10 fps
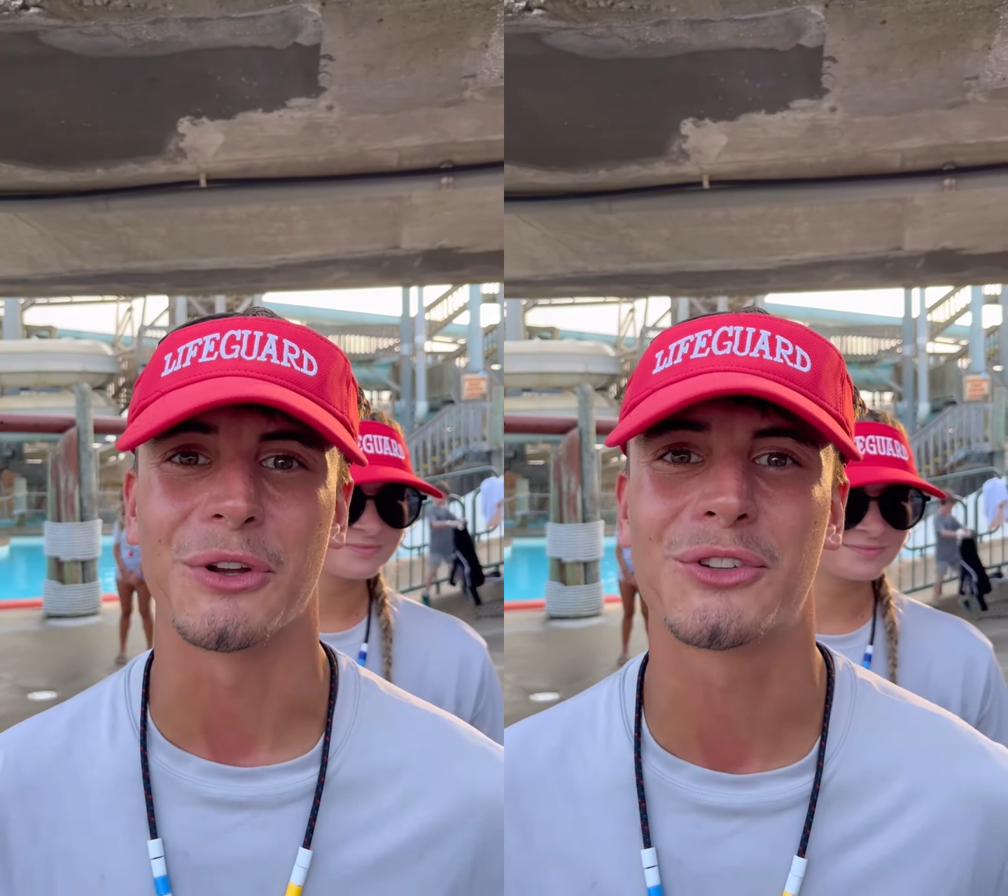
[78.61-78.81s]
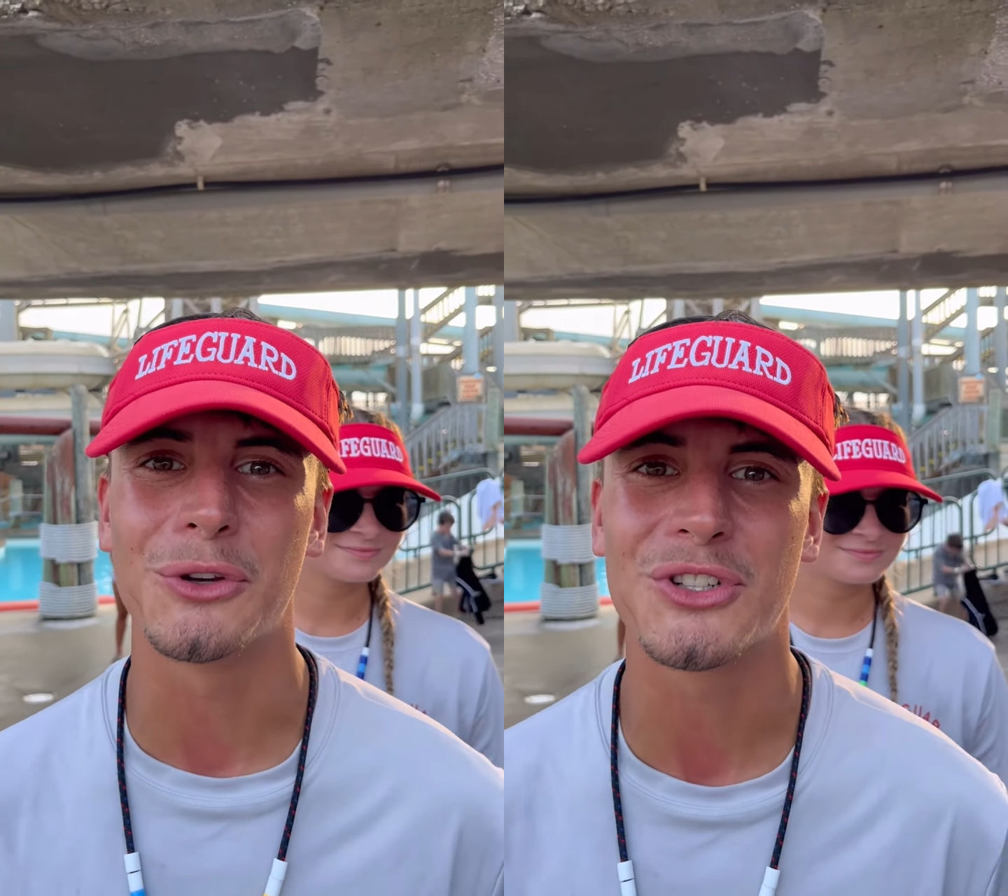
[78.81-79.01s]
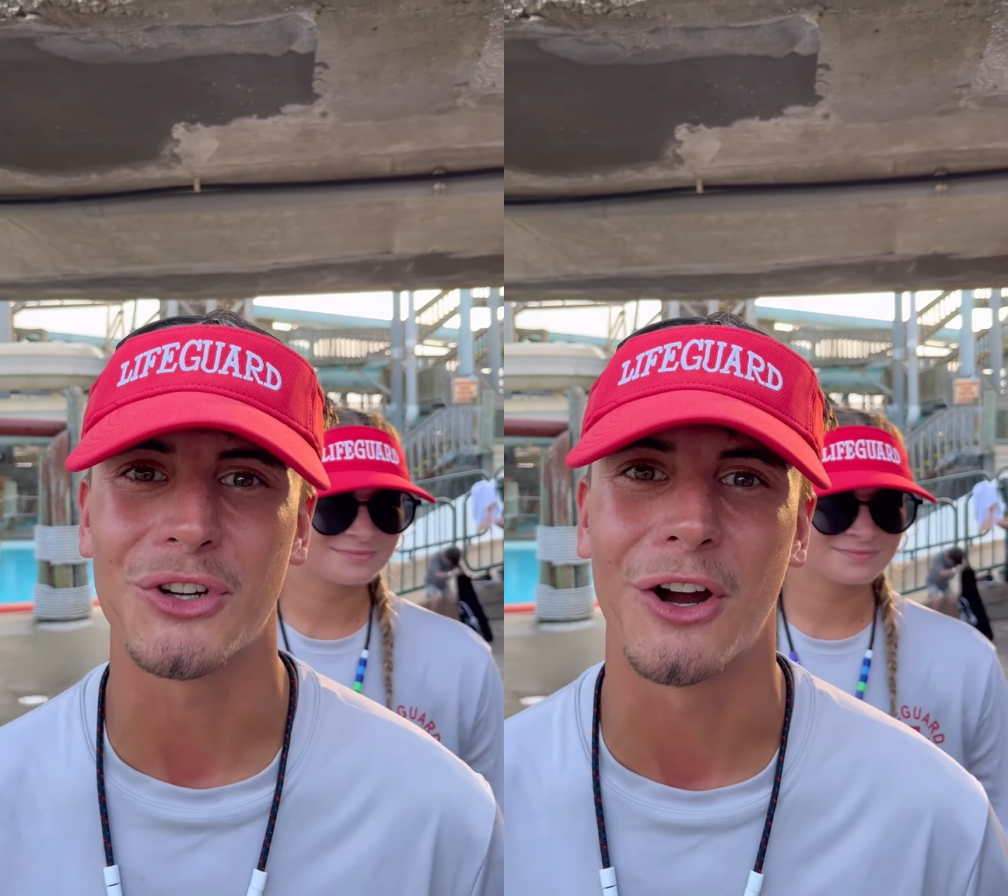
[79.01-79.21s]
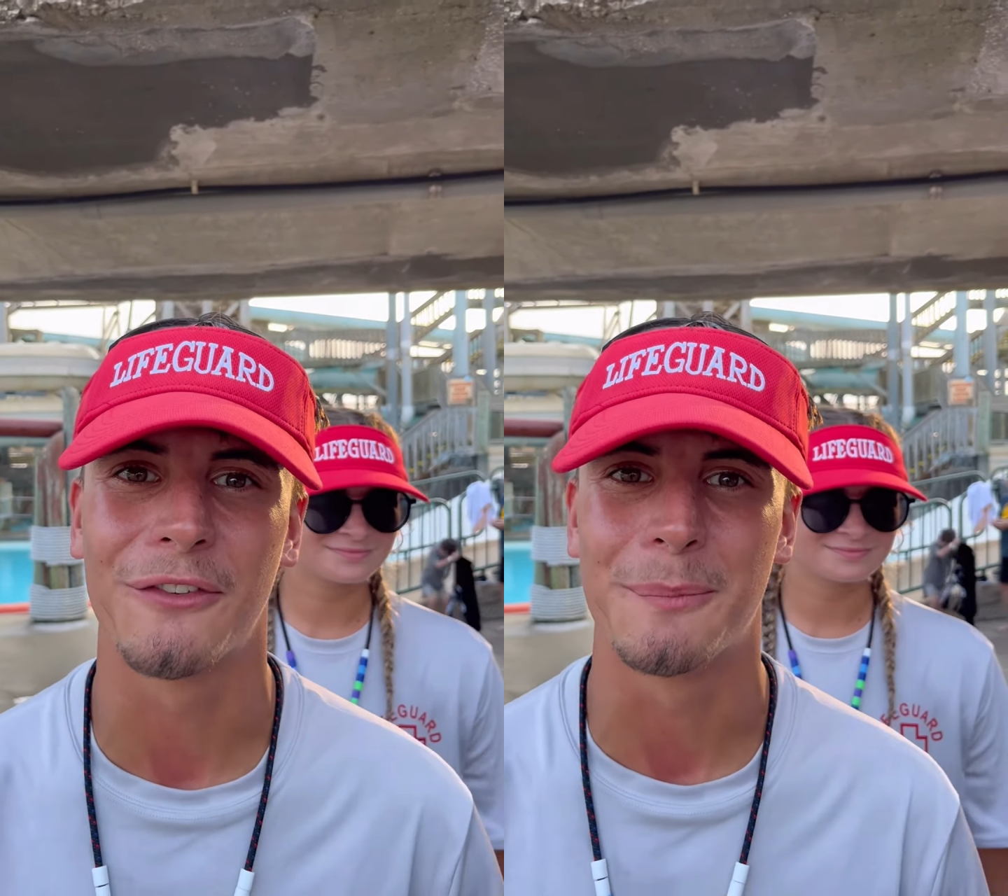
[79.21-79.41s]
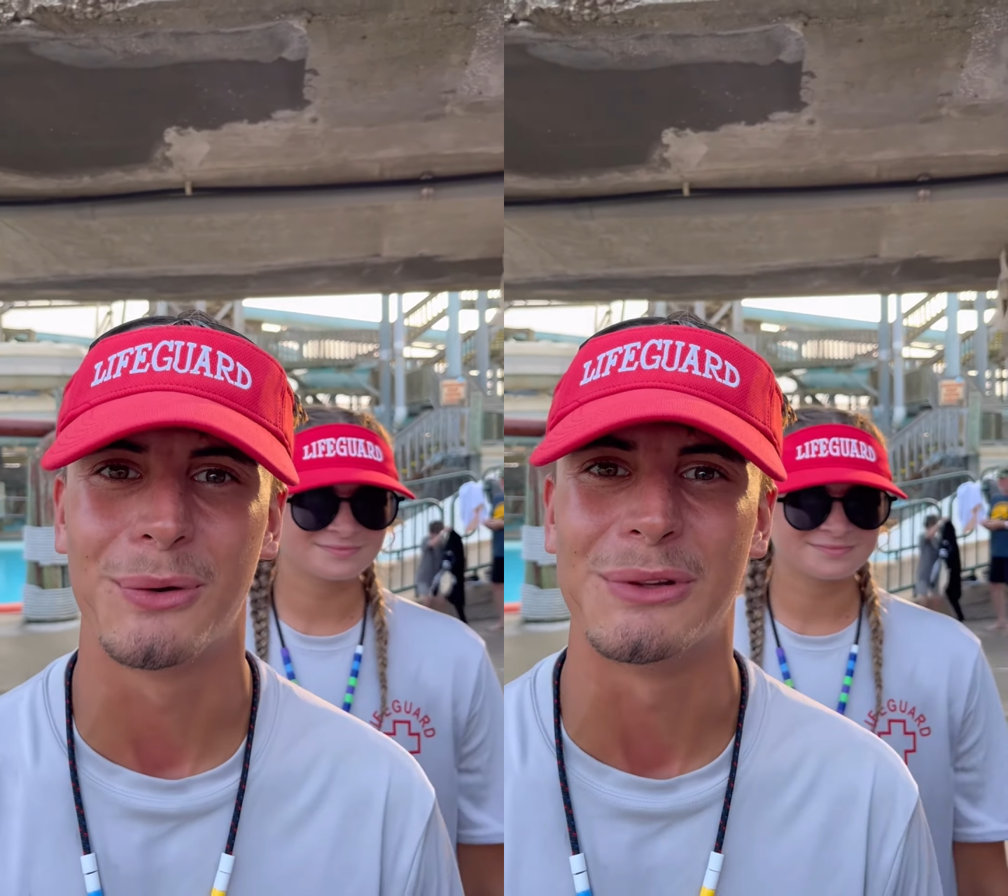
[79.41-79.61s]
you are so
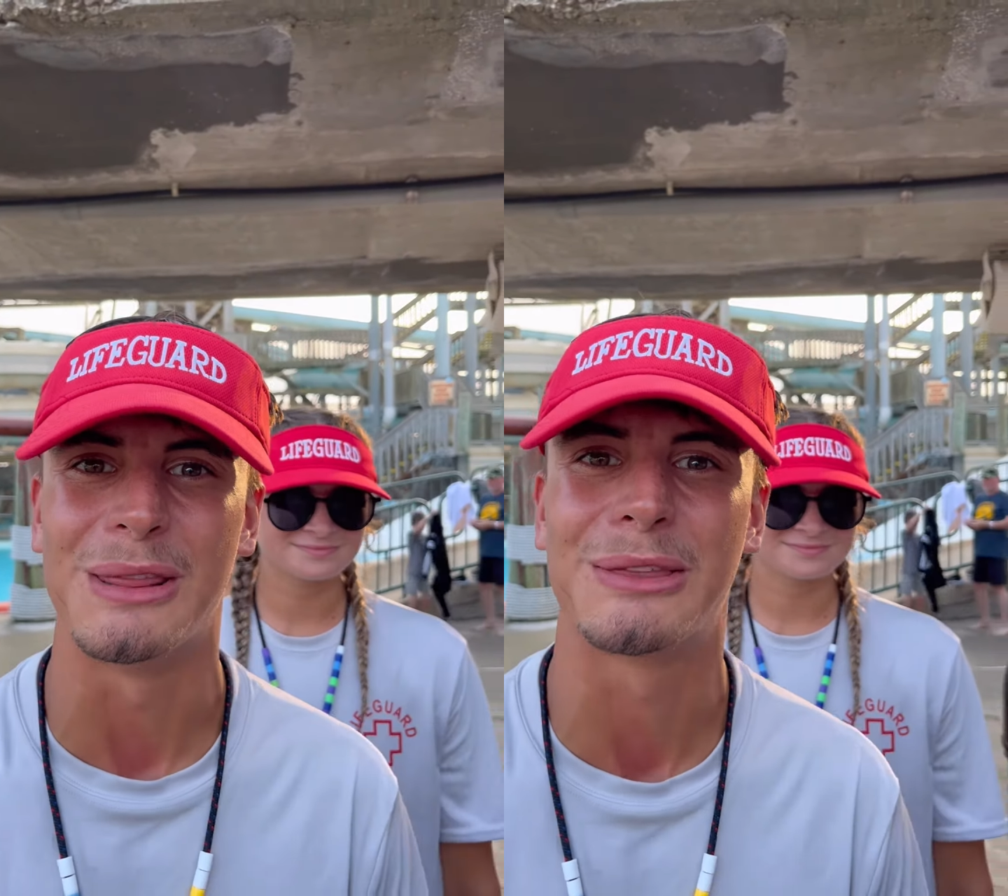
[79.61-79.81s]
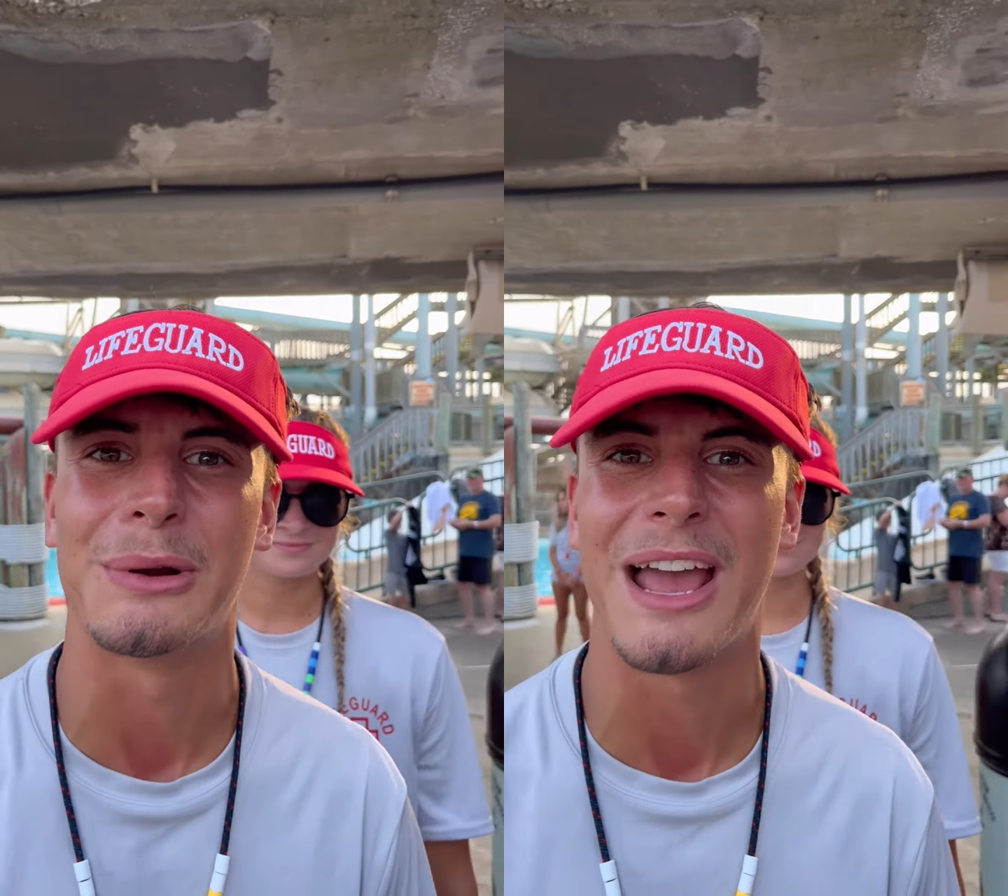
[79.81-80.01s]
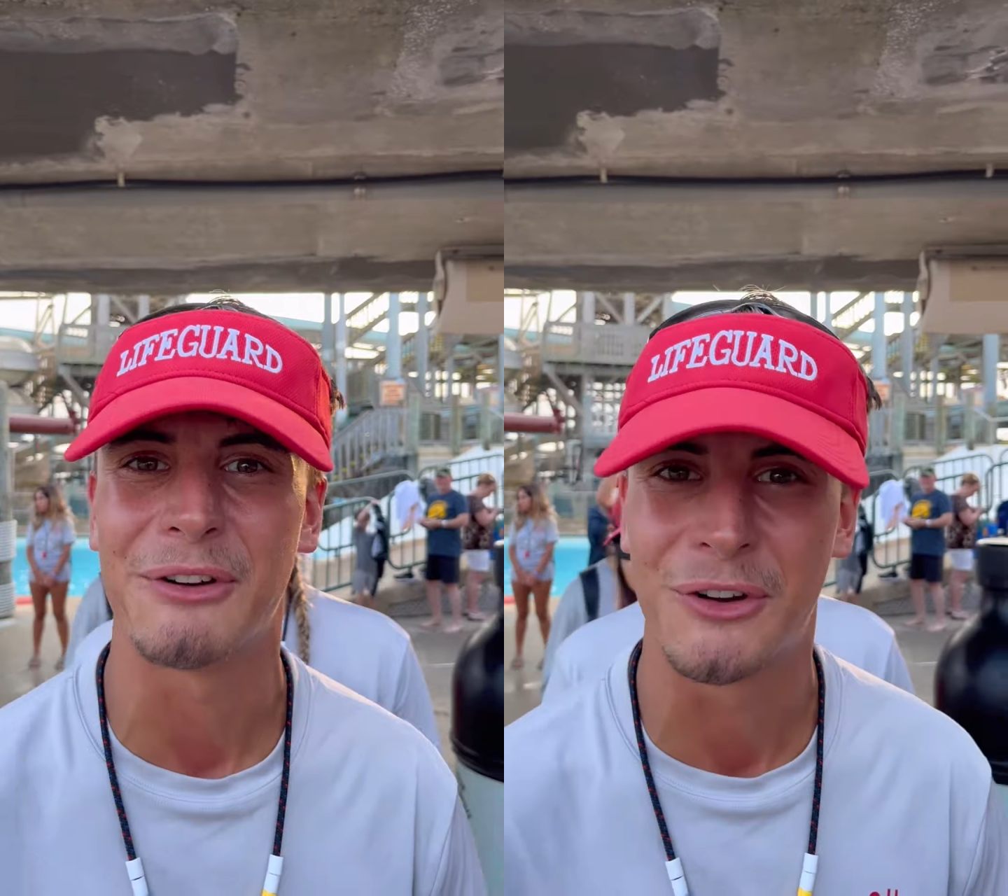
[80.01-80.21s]
strong for pulling through, have a